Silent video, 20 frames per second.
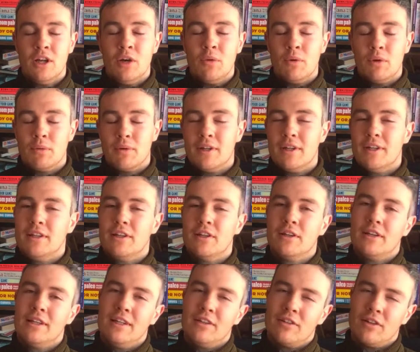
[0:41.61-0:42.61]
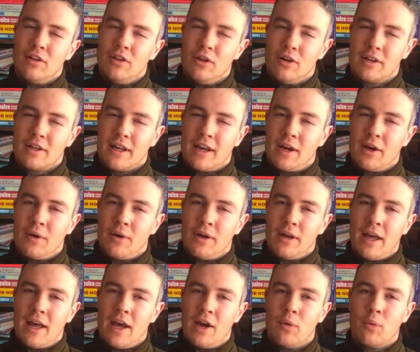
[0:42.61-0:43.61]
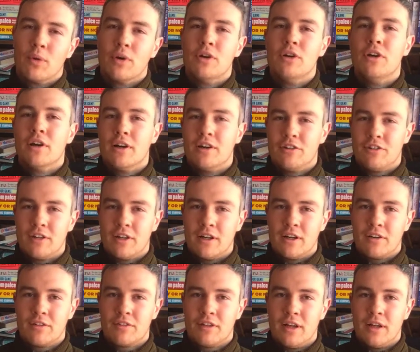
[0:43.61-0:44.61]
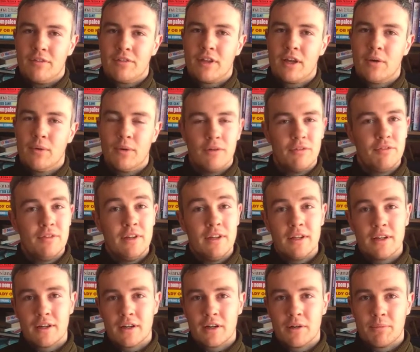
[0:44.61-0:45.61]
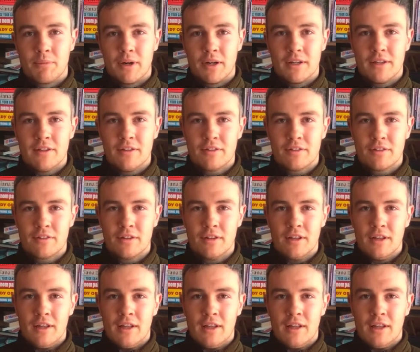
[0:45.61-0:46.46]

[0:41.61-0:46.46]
we really need to look at how we're nourishing ourselves, how we're feeding our bodies,